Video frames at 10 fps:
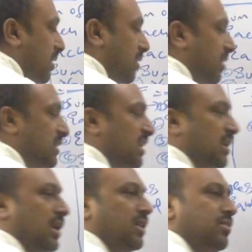6 6 are
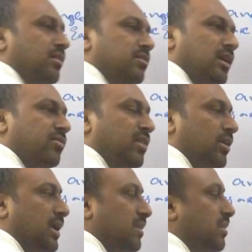36. That's why
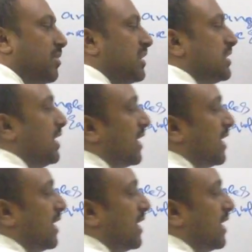you can say 60